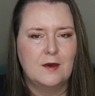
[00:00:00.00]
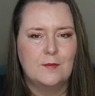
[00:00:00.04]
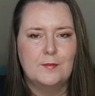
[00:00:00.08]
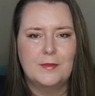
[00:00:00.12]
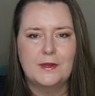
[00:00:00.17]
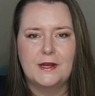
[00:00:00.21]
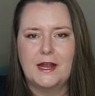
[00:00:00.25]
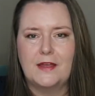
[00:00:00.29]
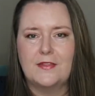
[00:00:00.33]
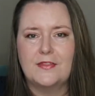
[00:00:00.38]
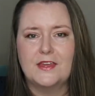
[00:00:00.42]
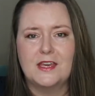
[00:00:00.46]

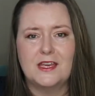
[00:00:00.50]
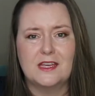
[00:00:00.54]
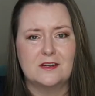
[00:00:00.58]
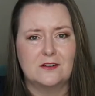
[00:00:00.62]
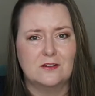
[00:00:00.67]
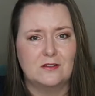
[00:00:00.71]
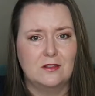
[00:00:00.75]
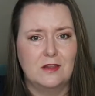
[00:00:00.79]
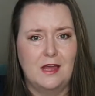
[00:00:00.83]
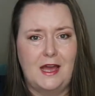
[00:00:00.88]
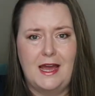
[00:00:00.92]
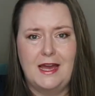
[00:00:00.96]
But I think
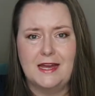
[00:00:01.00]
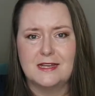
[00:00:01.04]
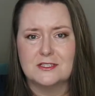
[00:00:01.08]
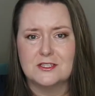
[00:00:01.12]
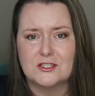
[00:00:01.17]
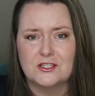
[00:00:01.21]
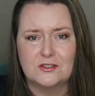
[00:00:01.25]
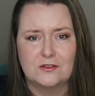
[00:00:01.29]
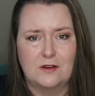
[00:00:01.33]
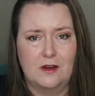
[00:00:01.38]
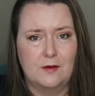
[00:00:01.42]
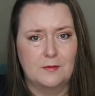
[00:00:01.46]
it'll
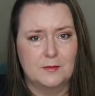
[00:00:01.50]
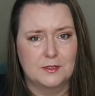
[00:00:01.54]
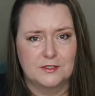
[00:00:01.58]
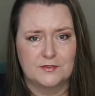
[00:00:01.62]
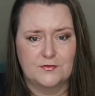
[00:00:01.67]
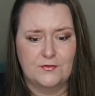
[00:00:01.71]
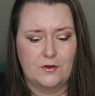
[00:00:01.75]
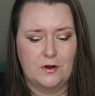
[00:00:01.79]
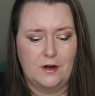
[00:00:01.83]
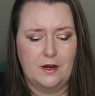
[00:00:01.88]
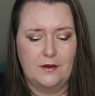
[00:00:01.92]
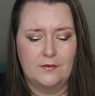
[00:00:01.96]
last you almost
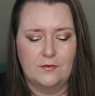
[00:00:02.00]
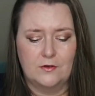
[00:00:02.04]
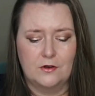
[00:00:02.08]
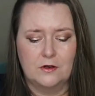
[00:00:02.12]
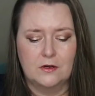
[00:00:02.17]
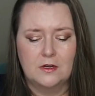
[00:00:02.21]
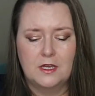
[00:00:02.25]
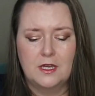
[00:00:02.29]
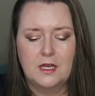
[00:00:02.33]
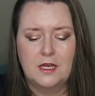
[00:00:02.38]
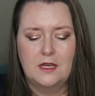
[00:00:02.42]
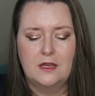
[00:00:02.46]

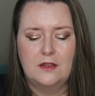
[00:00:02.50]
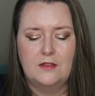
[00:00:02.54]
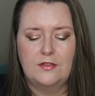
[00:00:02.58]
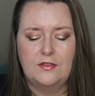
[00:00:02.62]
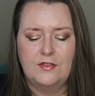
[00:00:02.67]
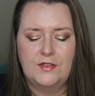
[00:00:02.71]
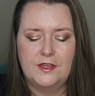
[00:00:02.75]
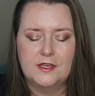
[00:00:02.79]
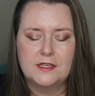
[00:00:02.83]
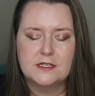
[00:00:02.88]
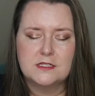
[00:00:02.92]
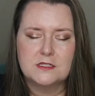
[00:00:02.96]
forever.
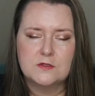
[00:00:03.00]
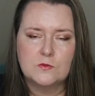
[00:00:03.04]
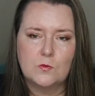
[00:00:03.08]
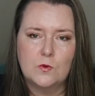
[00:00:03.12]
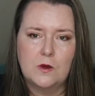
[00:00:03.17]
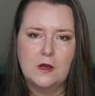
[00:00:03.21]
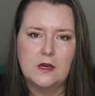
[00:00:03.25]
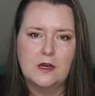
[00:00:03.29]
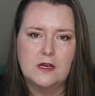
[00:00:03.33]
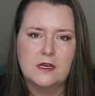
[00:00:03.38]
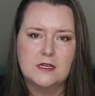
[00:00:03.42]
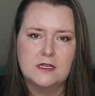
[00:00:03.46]
This
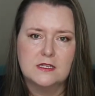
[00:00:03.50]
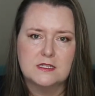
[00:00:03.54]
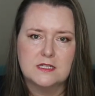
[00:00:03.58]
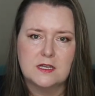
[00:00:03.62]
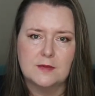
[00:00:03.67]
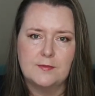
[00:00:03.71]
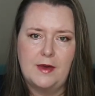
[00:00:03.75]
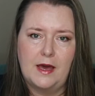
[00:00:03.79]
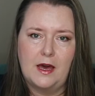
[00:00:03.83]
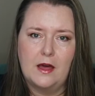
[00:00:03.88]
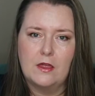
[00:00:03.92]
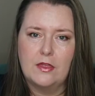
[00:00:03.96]
was
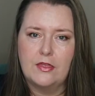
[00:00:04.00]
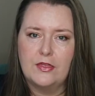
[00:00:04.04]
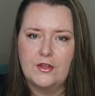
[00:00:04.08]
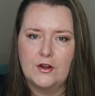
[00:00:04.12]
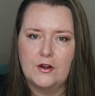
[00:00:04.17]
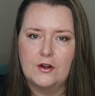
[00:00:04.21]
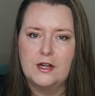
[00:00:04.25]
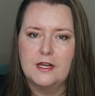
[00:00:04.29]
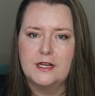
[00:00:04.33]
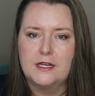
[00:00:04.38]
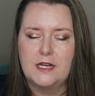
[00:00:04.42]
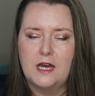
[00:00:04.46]
about
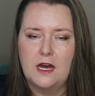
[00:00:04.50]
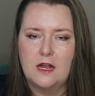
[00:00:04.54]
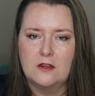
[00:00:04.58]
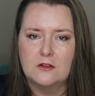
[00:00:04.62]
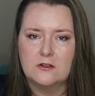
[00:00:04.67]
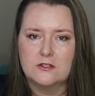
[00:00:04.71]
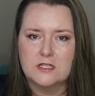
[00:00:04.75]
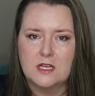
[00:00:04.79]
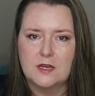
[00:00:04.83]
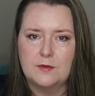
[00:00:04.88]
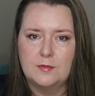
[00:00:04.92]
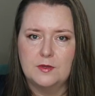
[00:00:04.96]

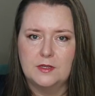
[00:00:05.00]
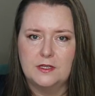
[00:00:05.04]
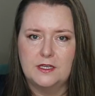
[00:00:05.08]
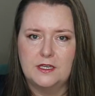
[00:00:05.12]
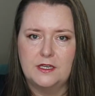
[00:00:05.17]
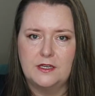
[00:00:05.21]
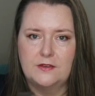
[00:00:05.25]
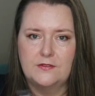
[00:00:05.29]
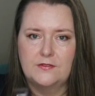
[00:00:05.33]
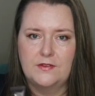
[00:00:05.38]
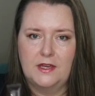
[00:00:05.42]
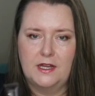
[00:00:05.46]
$30, I
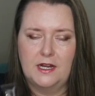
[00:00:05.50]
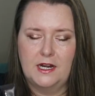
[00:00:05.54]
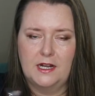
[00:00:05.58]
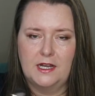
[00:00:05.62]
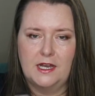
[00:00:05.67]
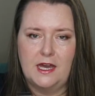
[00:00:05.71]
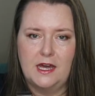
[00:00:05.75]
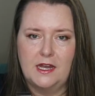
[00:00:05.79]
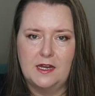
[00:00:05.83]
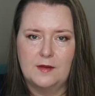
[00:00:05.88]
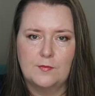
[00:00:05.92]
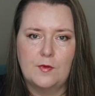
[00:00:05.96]
believe, and I
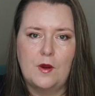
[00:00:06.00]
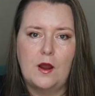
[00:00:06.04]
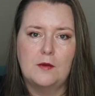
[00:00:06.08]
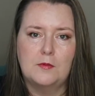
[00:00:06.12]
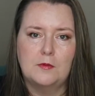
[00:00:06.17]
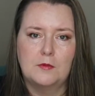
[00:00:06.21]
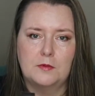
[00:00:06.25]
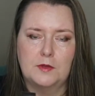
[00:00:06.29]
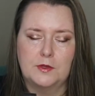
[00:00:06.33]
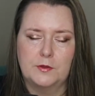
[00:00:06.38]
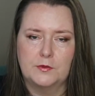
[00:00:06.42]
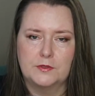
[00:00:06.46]
got it
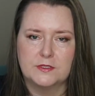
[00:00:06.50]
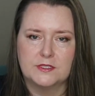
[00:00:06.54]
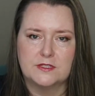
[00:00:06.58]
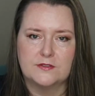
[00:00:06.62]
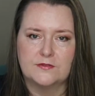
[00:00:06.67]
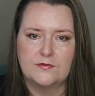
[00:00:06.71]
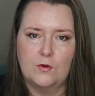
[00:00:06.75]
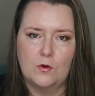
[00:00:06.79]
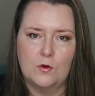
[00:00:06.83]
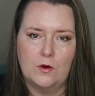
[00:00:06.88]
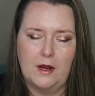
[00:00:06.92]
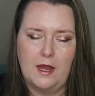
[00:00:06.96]
probably when
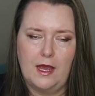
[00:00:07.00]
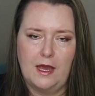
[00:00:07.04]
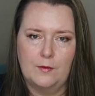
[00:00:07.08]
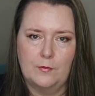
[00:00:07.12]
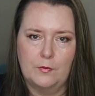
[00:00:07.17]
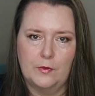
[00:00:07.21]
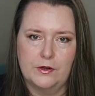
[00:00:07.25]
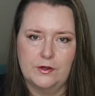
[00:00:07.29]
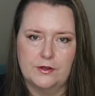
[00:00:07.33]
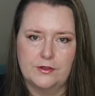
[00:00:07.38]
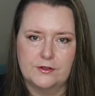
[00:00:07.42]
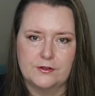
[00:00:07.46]
Sephora
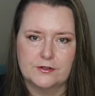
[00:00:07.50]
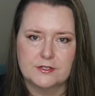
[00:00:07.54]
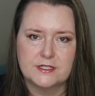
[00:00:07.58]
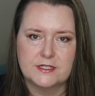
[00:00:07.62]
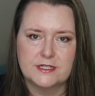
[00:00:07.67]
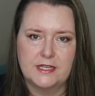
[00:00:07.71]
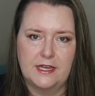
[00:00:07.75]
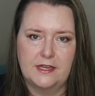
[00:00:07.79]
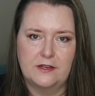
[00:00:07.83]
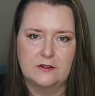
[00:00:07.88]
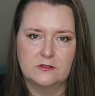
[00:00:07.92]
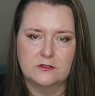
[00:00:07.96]
had one of their
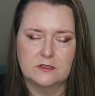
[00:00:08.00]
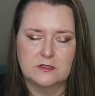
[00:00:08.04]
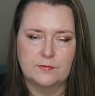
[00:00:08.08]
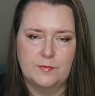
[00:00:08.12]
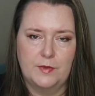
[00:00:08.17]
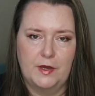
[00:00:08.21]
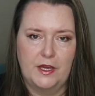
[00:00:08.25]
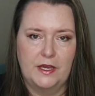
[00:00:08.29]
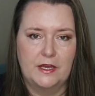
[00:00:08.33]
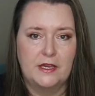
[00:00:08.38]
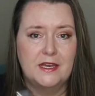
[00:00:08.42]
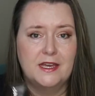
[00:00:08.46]
sales.
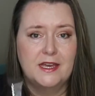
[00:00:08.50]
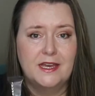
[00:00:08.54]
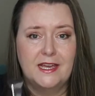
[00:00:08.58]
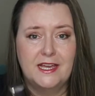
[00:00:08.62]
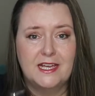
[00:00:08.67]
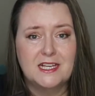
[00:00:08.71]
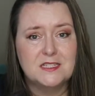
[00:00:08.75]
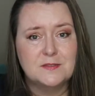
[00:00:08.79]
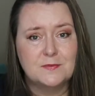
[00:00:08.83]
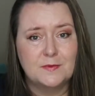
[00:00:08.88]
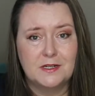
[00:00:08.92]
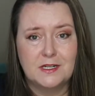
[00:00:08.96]
But
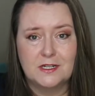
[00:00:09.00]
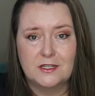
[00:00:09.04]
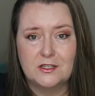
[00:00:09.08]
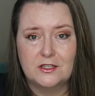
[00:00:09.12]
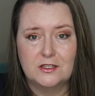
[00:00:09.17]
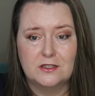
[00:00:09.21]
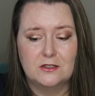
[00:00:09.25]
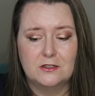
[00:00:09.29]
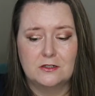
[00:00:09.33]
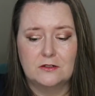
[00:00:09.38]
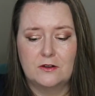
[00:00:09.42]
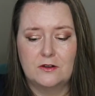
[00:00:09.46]
it's been a
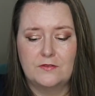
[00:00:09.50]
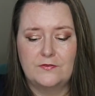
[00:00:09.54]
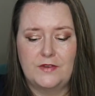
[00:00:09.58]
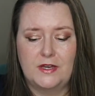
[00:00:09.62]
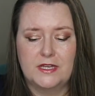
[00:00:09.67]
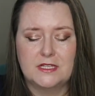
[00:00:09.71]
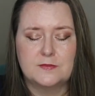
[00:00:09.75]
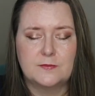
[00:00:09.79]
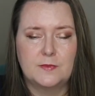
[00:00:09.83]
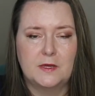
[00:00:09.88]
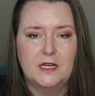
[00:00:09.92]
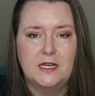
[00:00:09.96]
good little
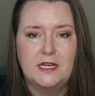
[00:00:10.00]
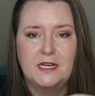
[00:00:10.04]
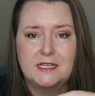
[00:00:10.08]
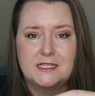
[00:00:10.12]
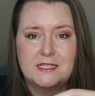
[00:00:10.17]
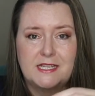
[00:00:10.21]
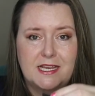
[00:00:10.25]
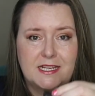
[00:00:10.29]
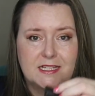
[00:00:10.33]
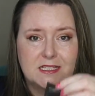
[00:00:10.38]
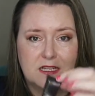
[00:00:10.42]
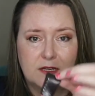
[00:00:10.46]
investment, and it
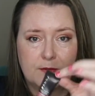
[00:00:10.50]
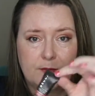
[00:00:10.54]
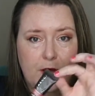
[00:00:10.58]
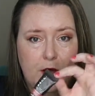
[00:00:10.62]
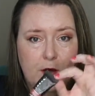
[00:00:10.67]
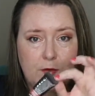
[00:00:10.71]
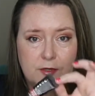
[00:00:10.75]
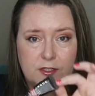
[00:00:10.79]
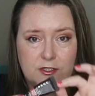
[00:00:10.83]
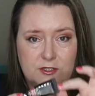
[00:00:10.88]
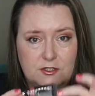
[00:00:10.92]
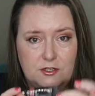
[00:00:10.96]
takes up
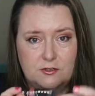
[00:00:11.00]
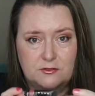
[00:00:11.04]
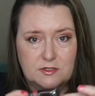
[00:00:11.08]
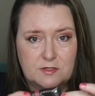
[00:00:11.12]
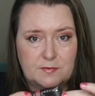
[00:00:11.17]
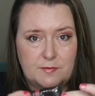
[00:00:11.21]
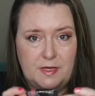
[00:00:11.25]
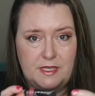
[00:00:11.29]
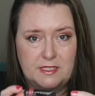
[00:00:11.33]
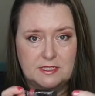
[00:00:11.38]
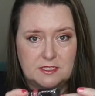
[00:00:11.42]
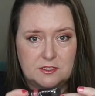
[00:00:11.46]
almost no
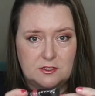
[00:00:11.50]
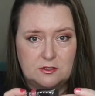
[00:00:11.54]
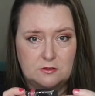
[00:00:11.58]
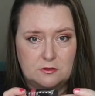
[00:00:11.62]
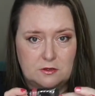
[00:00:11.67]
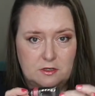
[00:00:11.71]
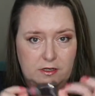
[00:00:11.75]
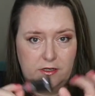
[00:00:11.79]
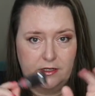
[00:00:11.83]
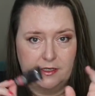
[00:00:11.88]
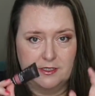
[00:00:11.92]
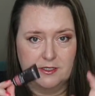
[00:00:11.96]
space in your
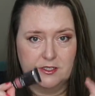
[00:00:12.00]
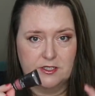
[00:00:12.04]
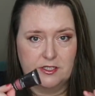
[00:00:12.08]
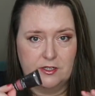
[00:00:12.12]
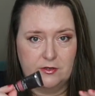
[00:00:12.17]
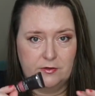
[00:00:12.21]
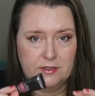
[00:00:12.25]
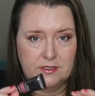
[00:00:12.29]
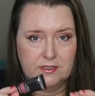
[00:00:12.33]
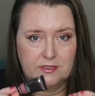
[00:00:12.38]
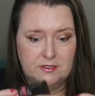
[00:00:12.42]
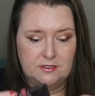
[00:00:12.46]
luggage,
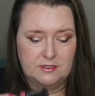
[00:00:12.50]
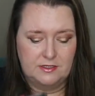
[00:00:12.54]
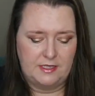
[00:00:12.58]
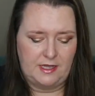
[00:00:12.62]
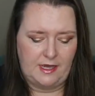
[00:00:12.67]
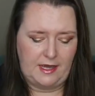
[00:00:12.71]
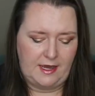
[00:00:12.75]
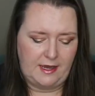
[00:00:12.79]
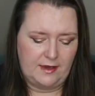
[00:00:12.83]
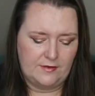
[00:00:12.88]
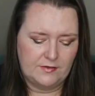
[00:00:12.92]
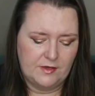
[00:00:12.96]
so it's good to
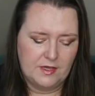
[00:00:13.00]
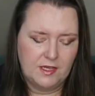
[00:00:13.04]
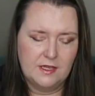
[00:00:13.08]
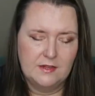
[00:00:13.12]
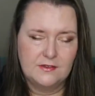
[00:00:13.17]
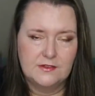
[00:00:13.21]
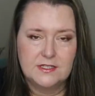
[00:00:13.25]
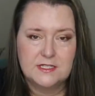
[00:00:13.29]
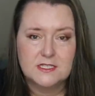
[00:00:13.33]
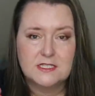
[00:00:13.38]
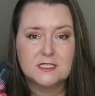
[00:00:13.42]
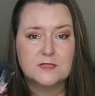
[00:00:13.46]
have.
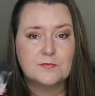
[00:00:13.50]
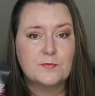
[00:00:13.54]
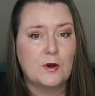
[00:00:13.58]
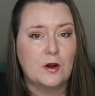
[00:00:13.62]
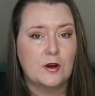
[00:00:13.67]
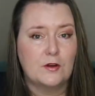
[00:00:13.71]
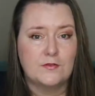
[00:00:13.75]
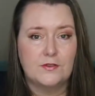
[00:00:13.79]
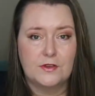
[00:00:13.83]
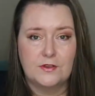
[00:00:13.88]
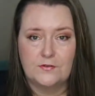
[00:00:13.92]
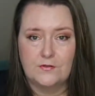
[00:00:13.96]
This is
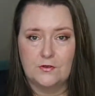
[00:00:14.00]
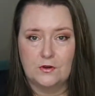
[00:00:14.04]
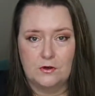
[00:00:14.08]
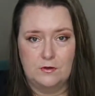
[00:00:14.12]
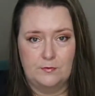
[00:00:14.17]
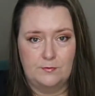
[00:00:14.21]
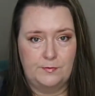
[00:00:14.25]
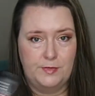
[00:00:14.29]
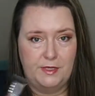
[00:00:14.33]
perfect for